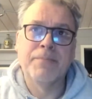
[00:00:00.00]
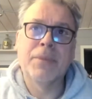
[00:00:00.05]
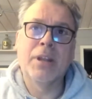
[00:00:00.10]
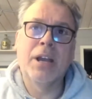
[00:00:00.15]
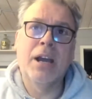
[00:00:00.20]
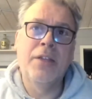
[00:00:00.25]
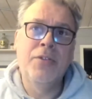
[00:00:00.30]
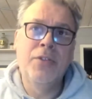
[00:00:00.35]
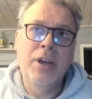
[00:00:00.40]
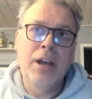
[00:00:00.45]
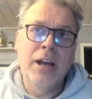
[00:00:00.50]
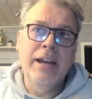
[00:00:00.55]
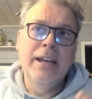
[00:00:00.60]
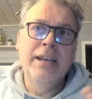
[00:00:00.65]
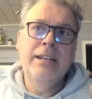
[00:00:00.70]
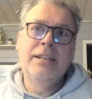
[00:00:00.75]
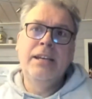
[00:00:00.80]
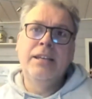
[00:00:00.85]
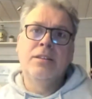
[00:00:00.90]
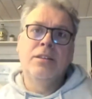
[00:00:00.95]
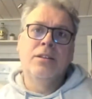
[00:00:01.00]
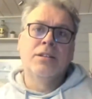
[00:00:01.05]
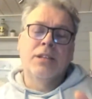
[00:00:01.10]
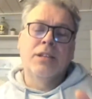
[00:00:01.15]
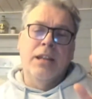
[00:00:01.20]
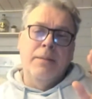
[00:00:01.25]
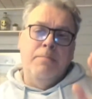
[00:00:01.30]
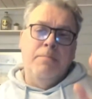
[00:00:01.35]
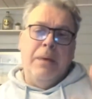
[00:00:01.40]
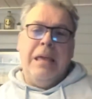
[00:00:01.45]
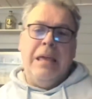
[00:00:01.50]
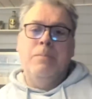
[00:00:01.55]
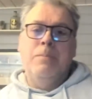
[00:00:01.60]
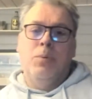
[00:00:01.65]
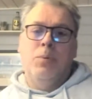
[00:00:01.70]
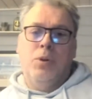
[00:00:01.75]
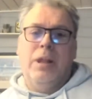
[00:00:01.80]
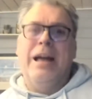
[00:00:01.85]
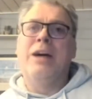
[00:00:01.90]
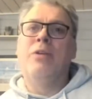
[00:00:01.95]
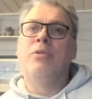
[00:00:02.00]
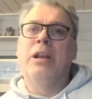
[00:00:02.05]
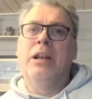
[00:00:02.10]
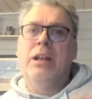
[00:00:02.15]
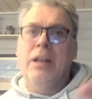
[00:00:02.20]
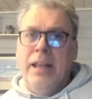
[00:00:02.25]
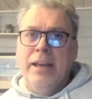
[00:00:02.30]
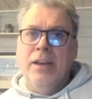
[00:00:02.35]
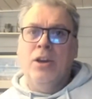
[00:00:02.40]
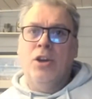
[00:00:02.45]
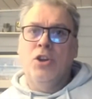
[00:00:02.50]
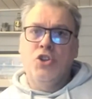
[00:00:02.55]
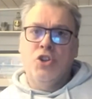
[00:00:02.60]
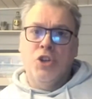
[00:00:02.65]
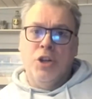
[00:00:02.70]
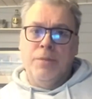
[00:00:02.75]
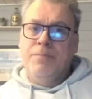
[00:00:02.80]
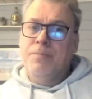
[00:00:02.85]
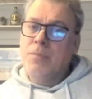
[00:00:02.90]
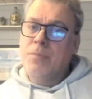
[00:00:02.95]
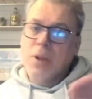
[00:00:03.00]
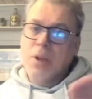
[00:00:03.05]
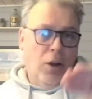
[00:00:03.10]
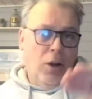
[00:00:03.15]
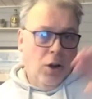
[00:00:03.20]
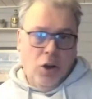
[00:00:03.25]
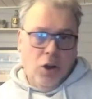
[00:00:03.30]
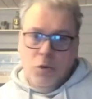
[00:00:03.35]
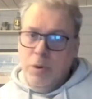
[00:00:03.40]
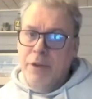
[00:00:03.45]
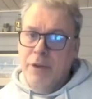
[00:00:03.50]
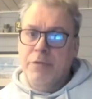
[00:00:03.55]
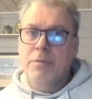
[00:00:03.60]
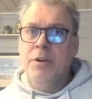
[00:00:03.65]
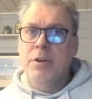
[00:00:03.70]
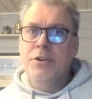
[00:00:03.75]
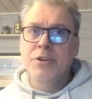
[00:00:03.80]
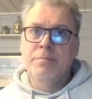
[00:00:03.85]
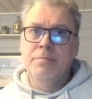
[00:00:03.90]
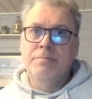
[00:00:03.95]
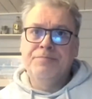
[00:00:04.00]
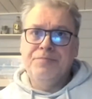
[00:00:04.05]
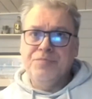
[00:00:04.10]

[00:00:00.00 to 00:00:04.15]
And the idea that there's kind of people out in Lancashire, a long way from London,